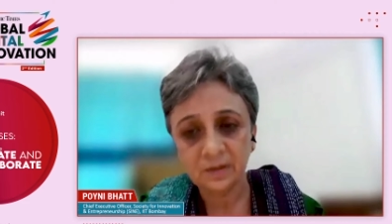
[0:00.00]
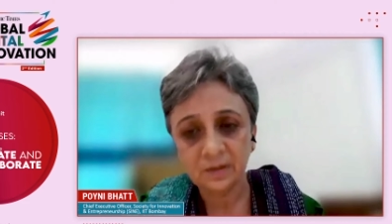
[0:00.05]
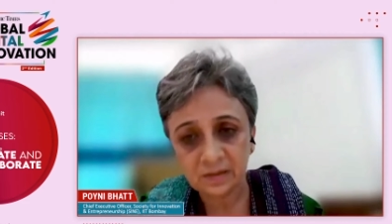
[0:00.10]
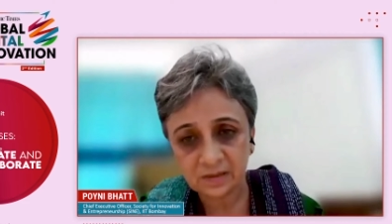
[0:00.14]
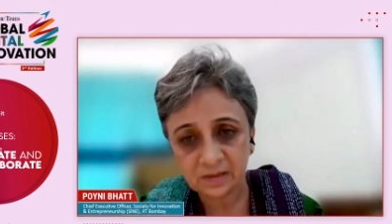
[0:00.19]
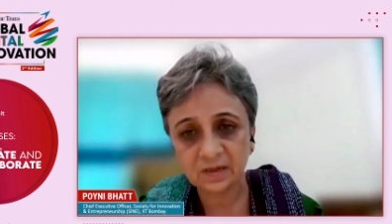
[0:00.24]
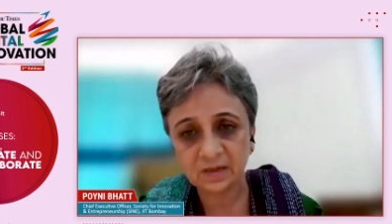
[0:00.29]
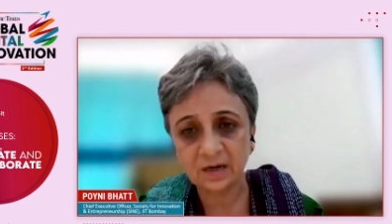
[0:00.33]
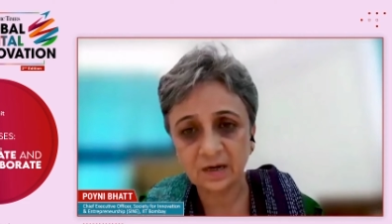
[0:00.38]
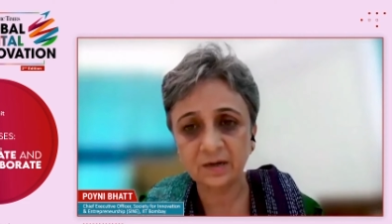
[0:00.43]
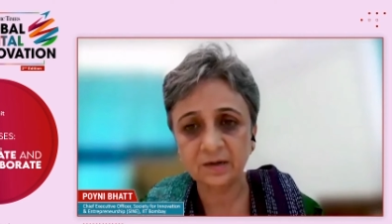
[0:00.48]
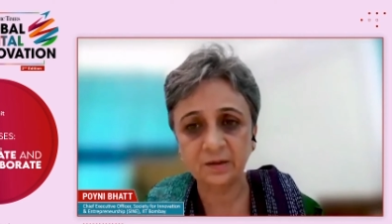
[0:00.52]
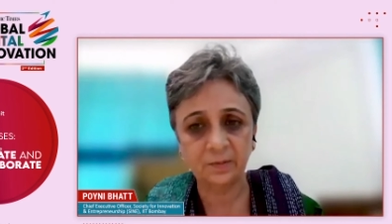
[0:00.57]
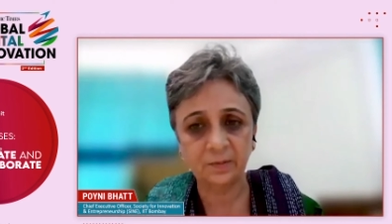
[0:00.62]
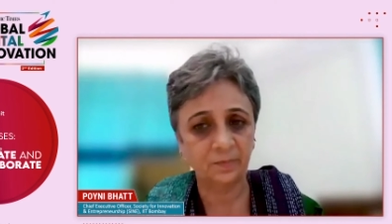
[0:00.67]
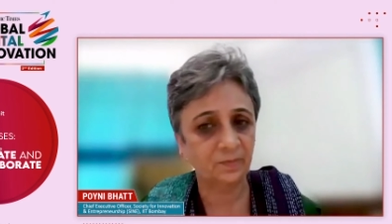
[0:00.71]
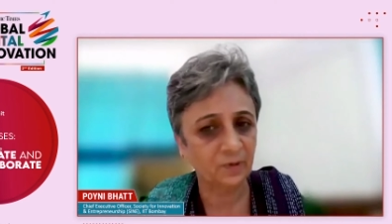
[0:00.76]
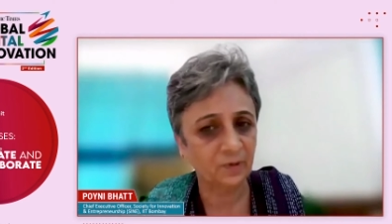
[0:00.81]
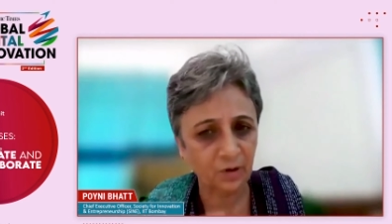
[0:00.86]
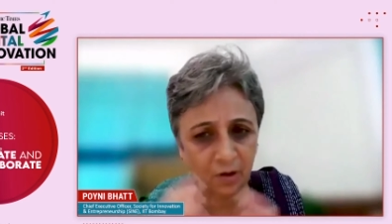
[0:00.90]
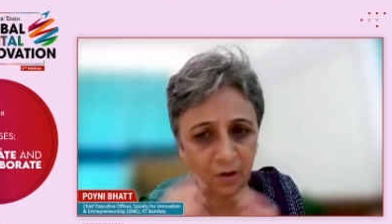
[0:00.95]

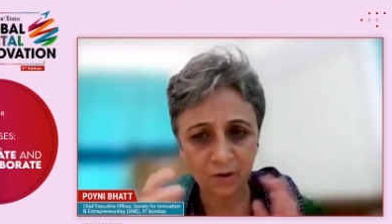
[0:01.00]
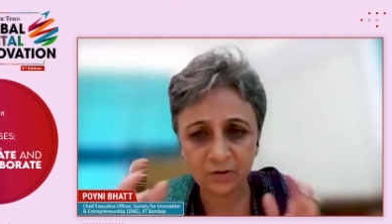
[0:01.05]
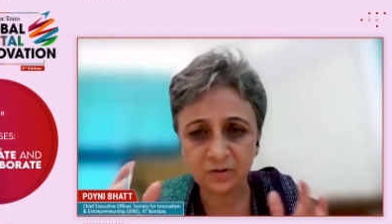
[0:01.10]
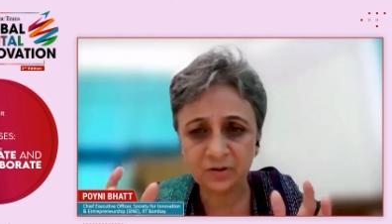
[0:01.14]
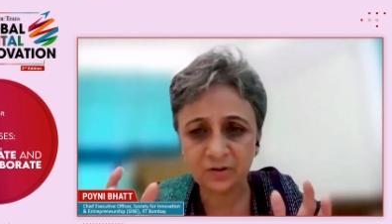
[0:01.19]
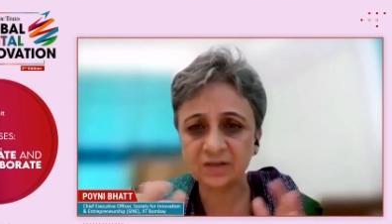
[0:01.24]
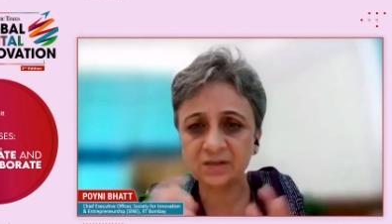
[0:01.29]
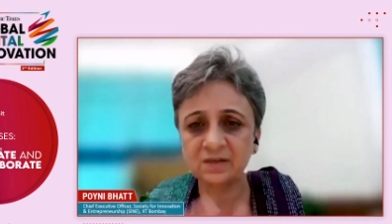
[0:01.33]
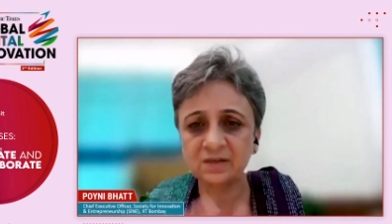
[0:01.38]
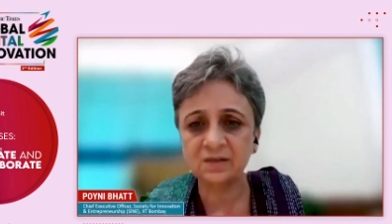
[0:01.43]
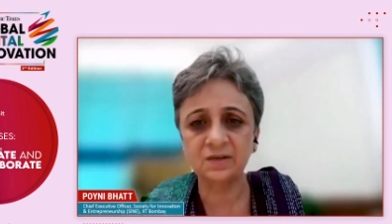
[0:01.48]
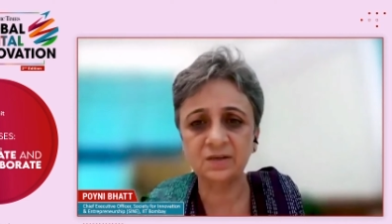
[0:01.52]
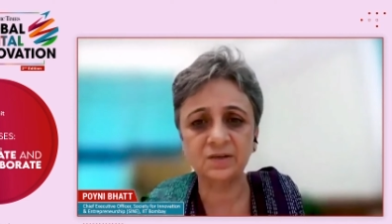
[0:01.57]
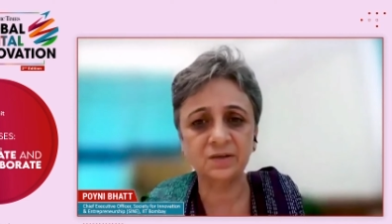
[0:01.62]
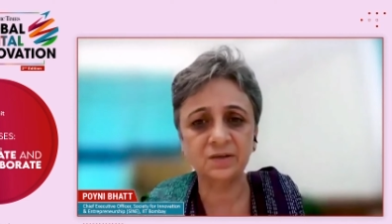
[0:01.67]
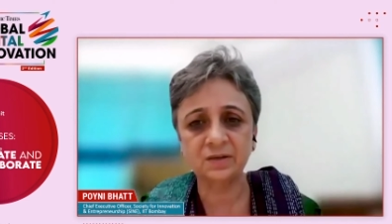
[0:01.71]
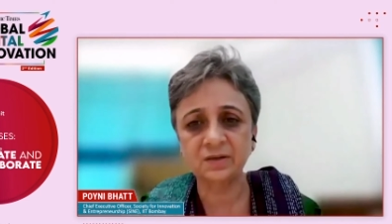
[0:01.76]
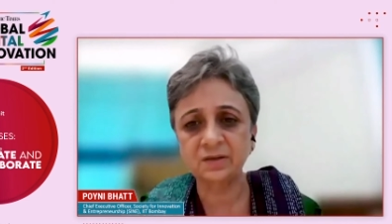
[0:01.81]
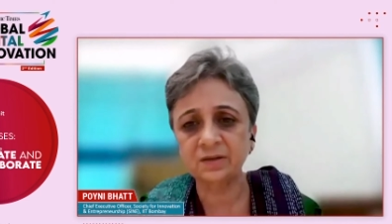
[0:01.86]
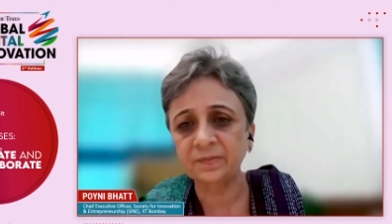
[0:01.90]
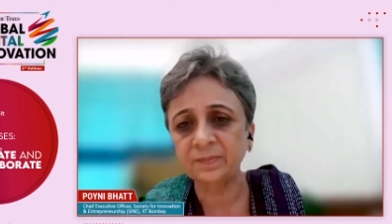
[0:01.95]
startup long
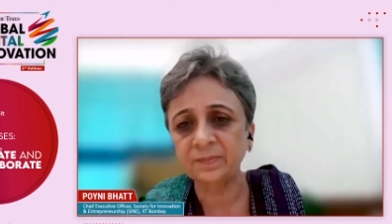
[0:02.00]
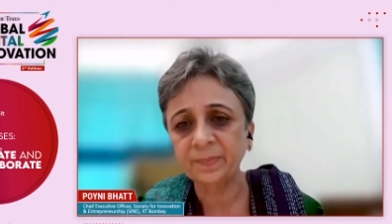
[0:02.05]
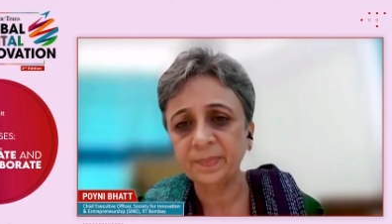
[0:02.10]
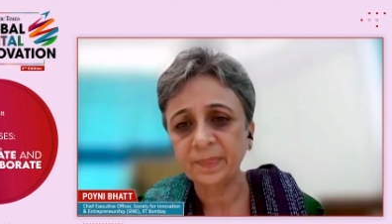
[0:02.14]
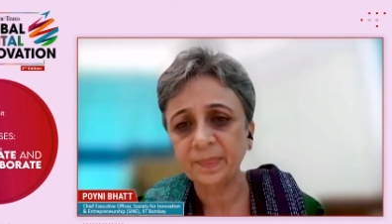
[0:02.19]
gestation